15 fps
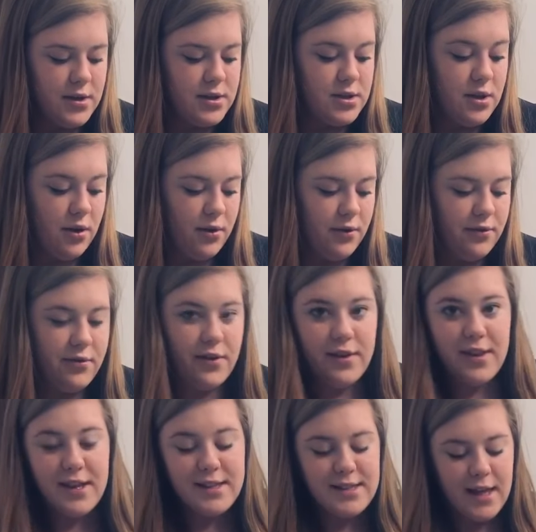So for
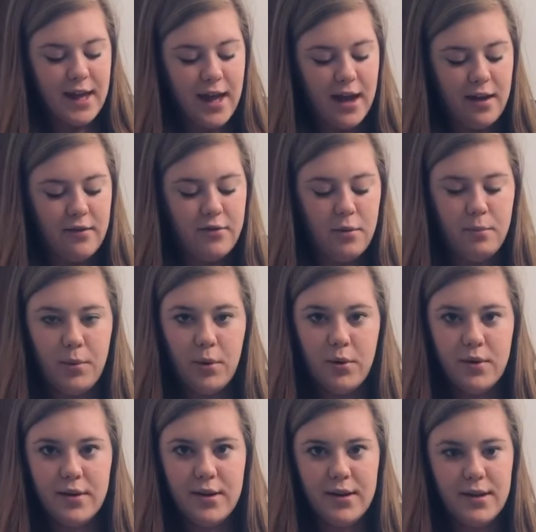this, I have a
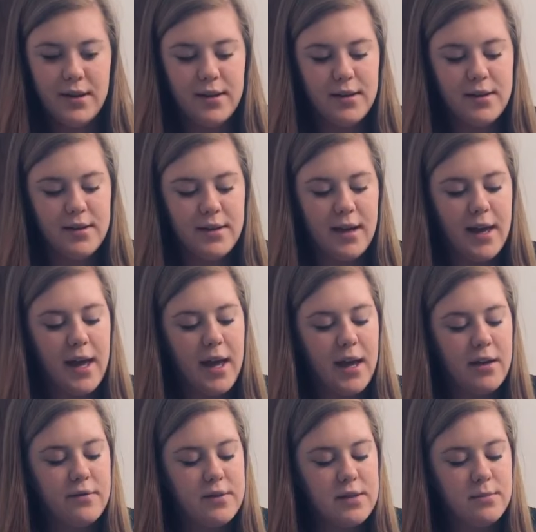bowl, I
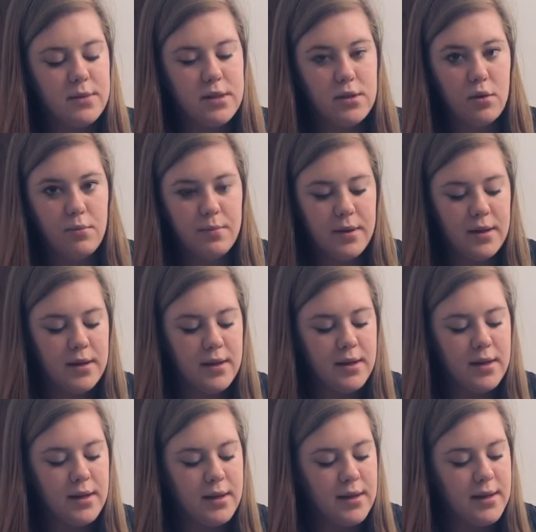have some soap,
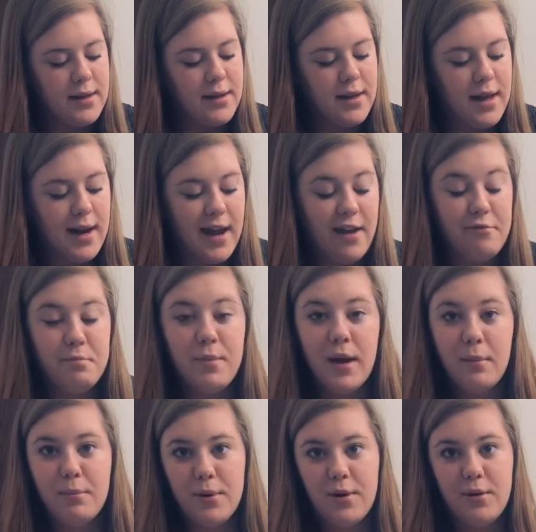and I have
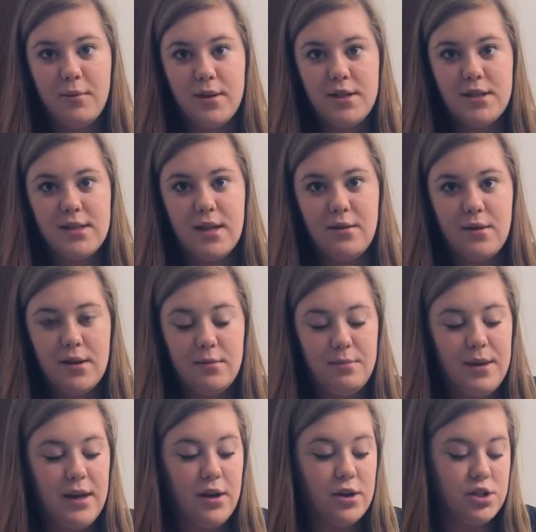pepper, which is gonna
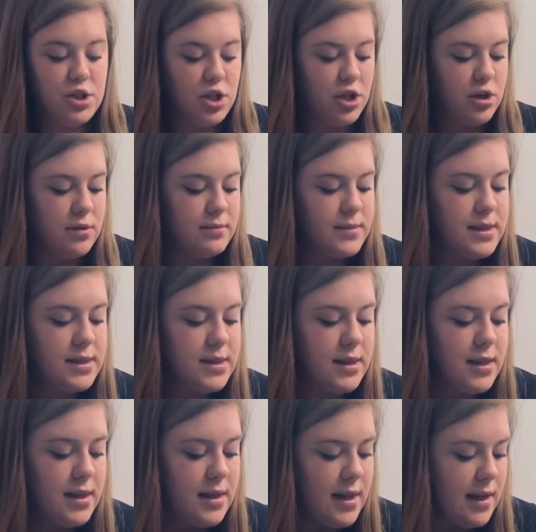be our germs,
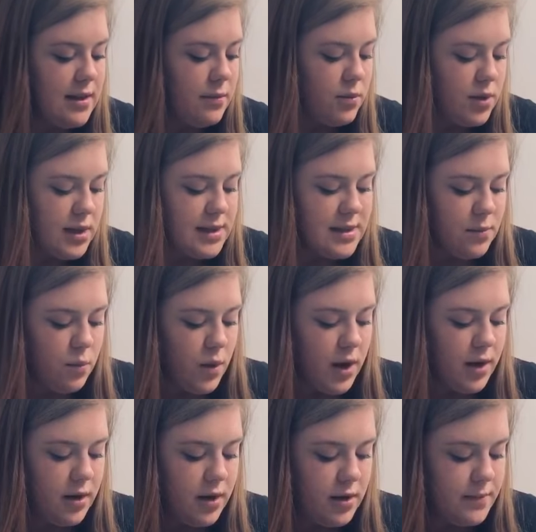and then we'll need some
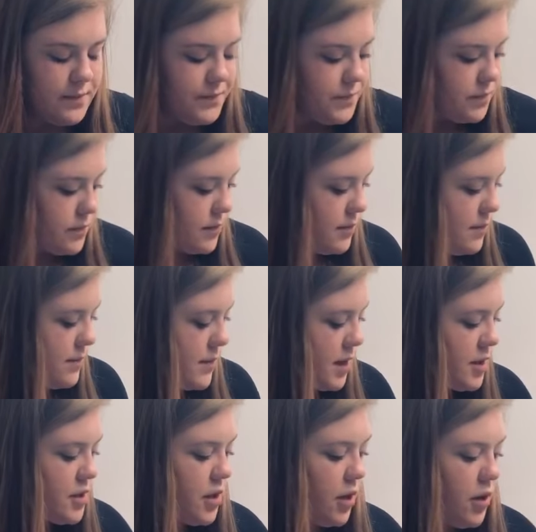water.
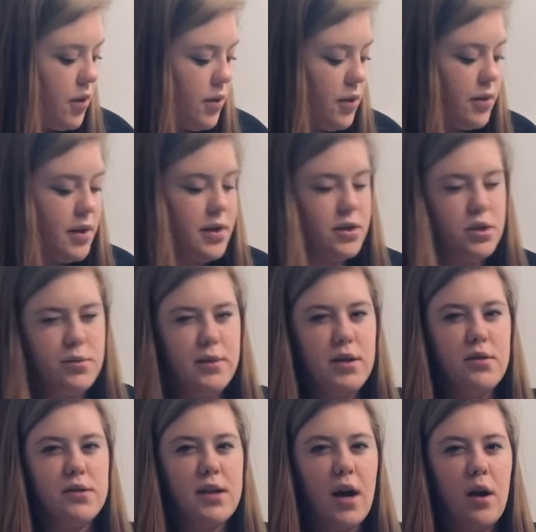So do we
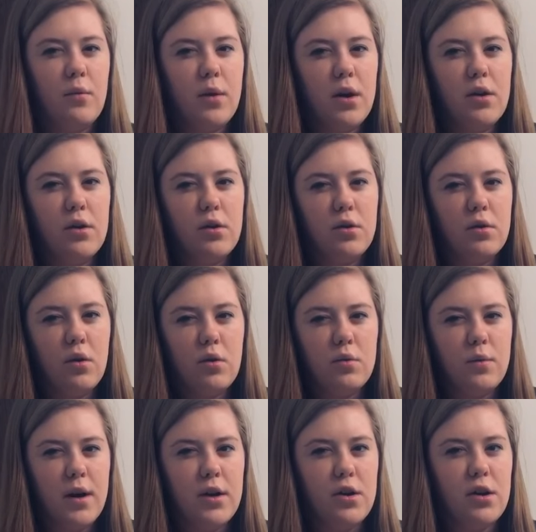use hot water or cold
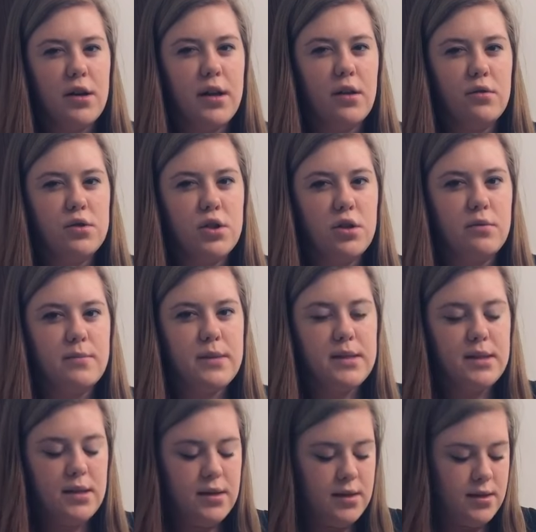water to kill
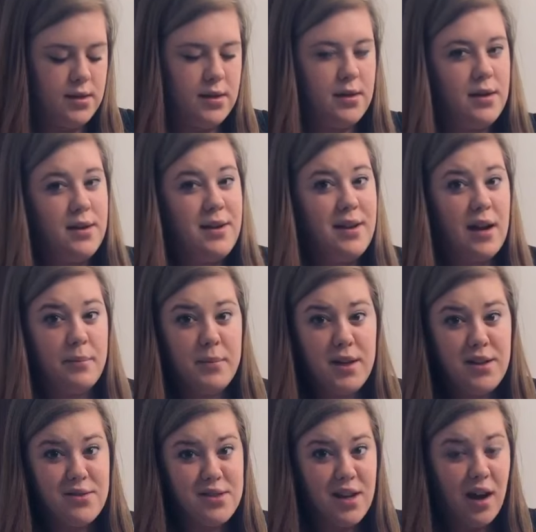germs? I'm gonna
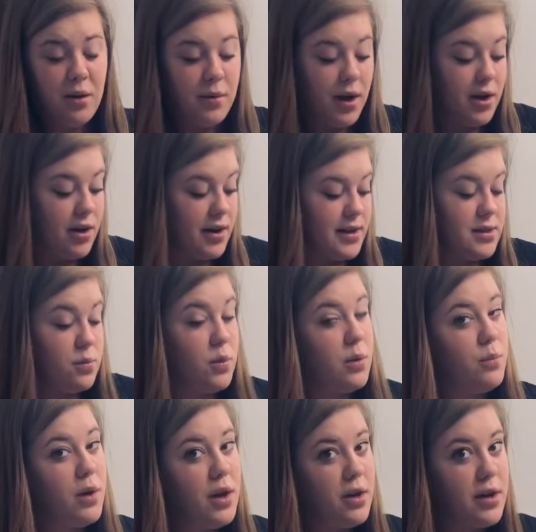use hot water because
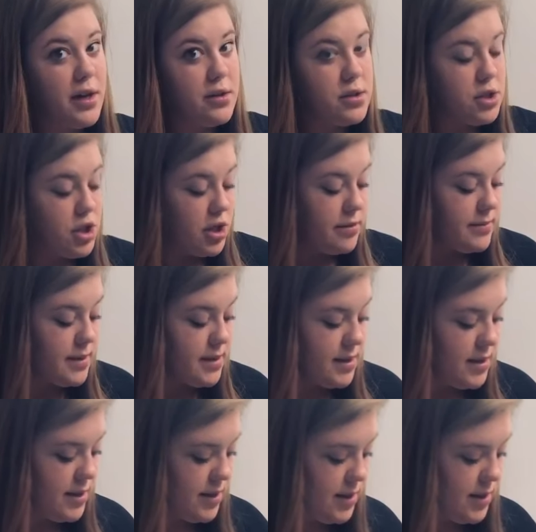warm water kills germs.